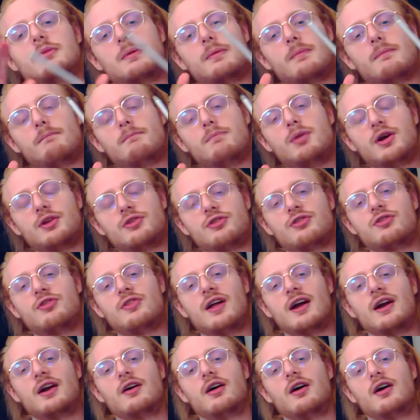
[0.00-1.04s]
But
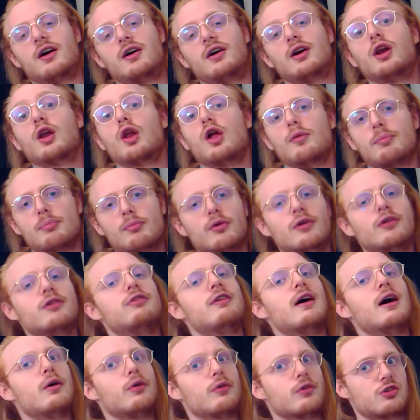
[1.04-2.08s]
there are a lot more
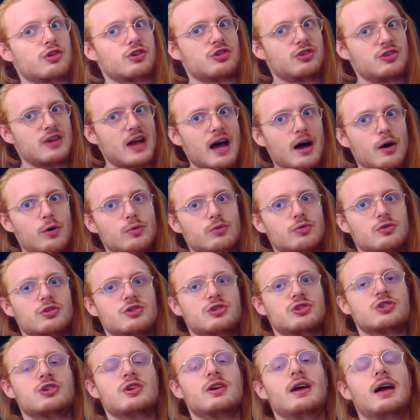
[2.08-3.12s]
vowel
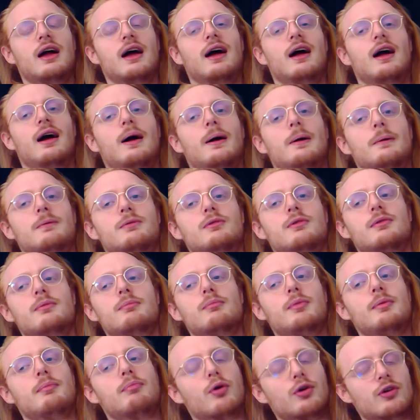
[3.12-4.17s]
sounds. And
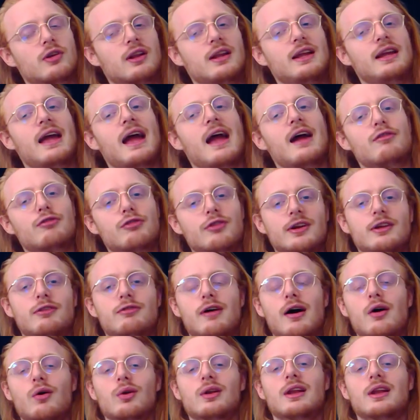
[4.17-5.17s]
importantly, every vowel